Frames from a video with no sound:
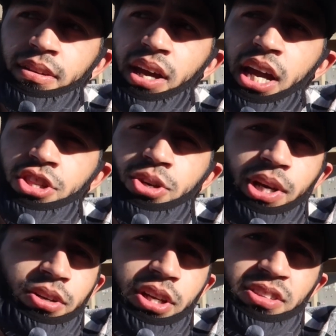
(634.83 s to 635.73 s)
And so I
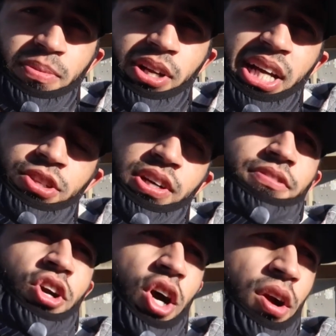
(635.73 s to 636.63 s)
couldn't get smogged. I drive the
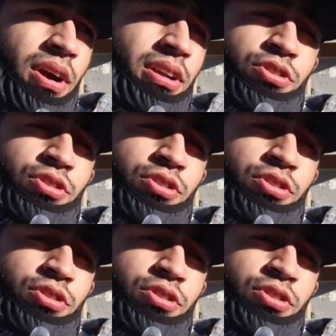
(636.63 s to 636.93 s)
car around.